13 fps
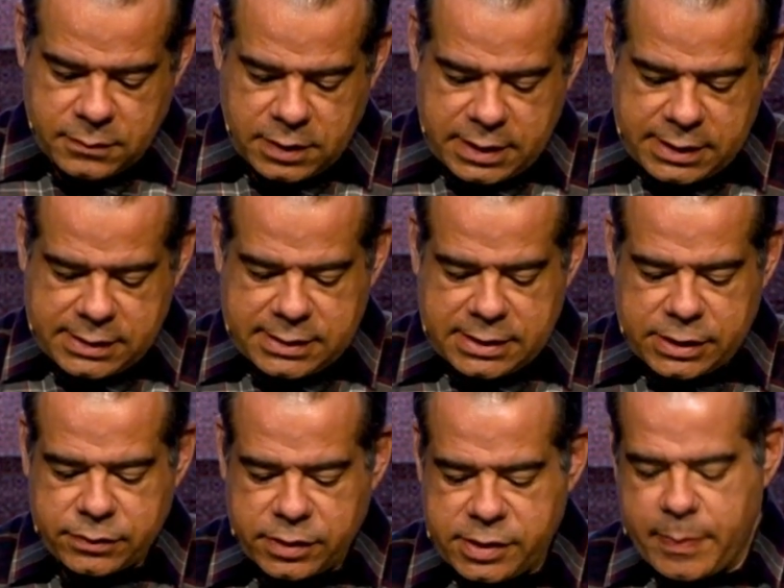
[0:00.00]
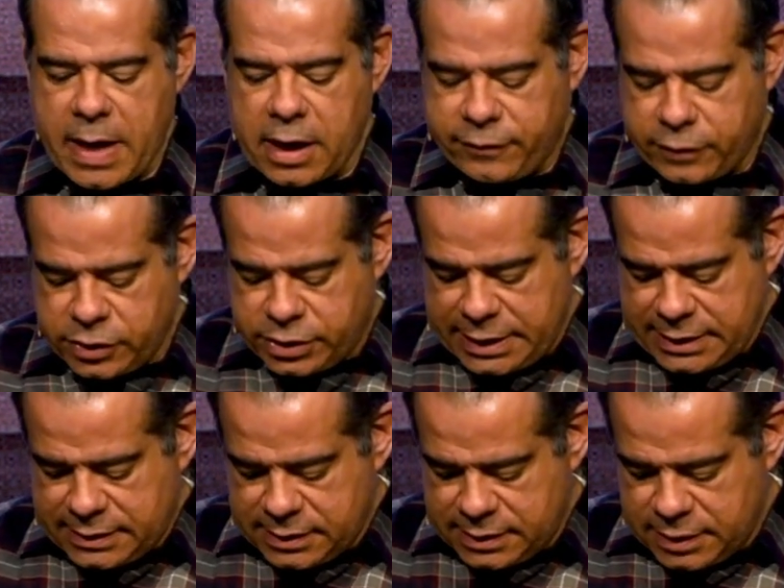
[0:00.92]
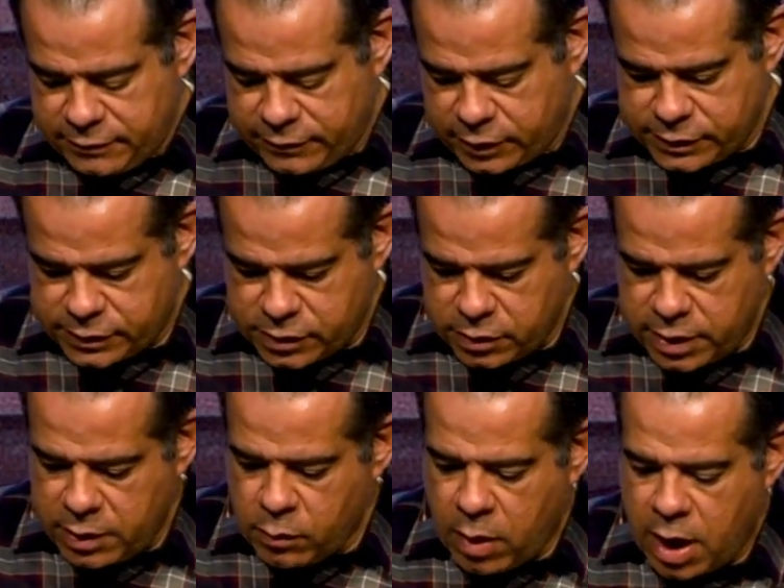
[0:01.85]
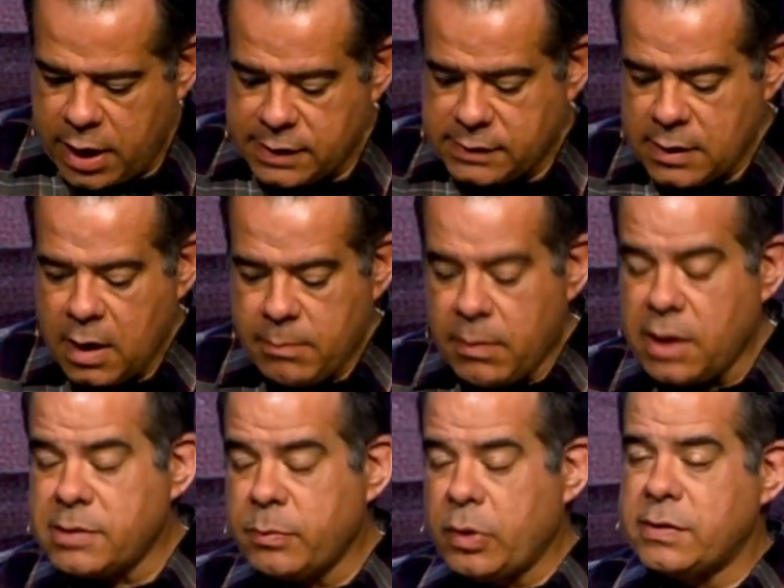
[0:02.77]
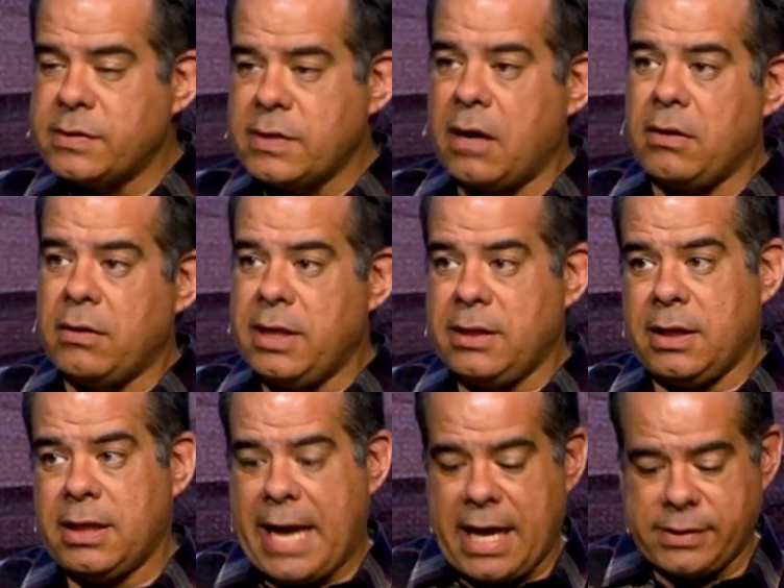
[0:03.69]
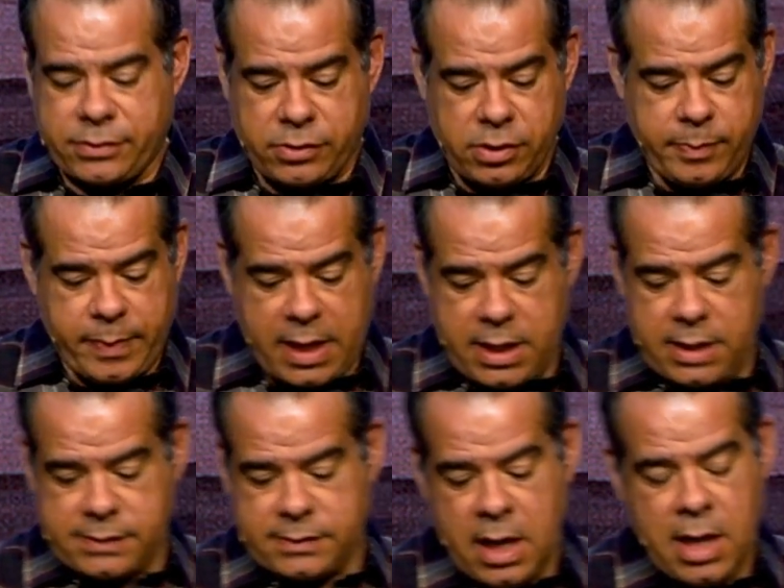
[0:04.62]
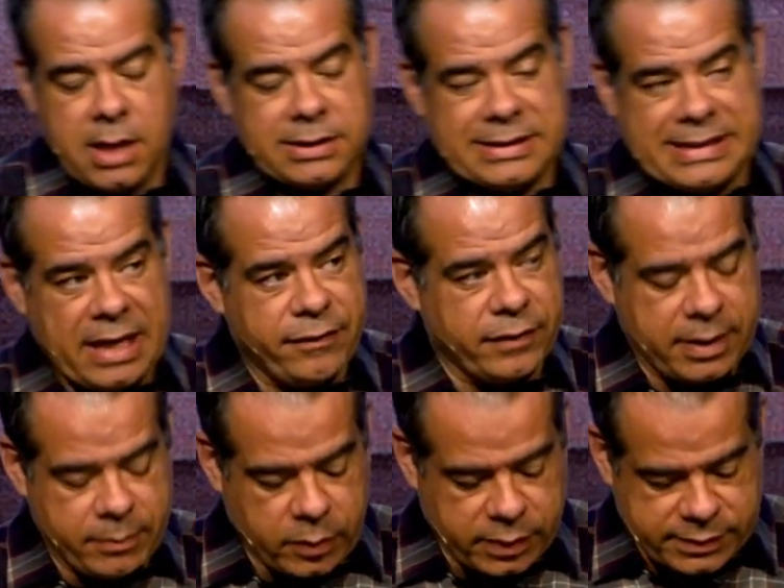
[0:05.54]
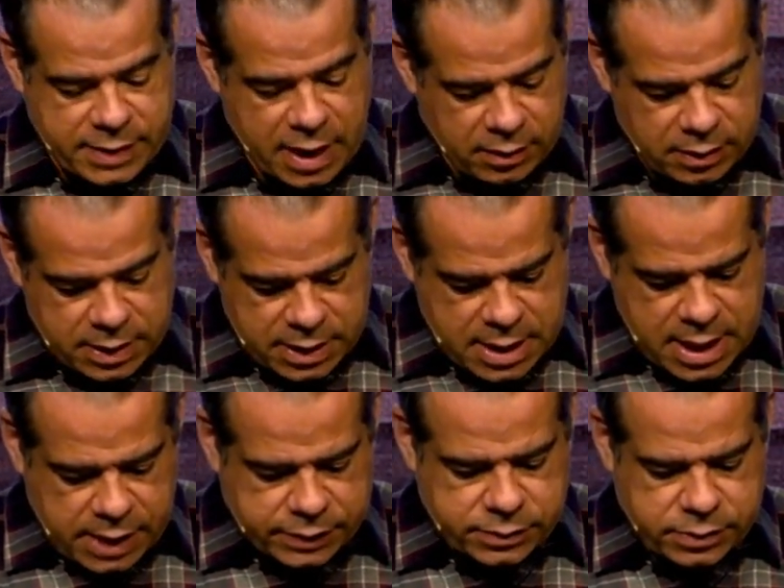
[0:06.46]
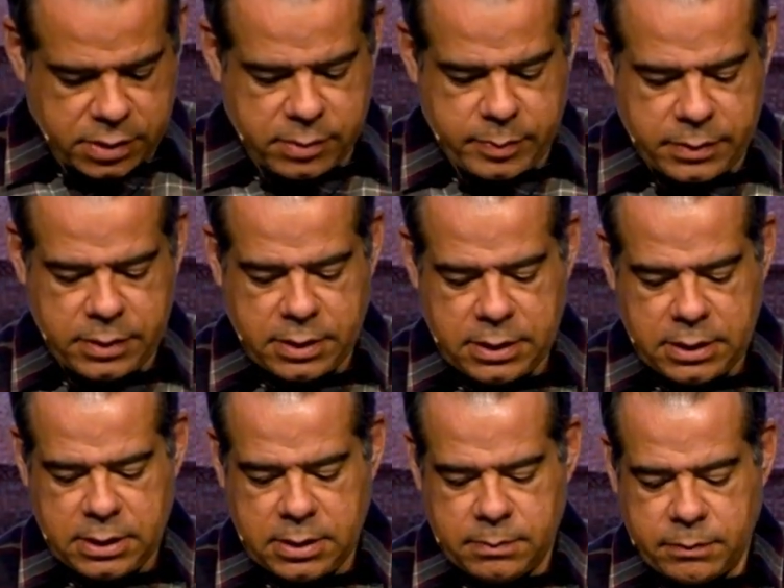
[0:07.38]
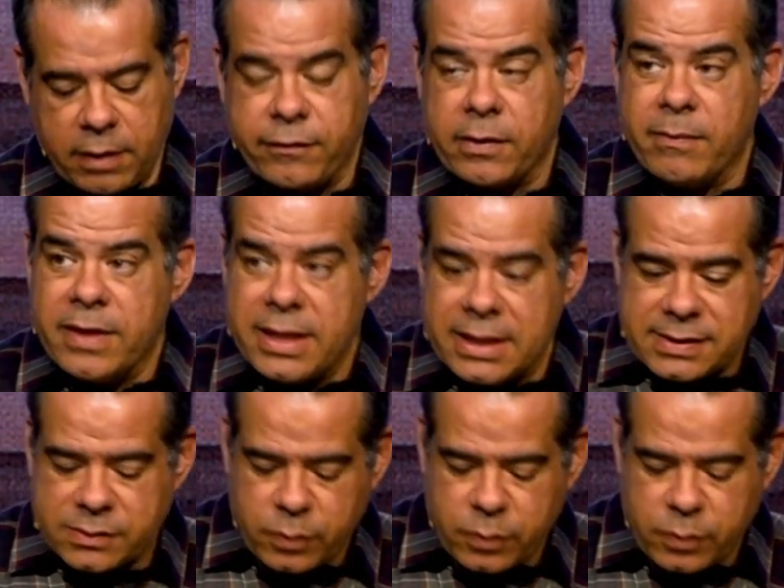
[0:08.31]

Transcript: This disrespect for Jesus in verse 31 is much more subtle than the last group, and it's definitely more subtle than the next group. But from this,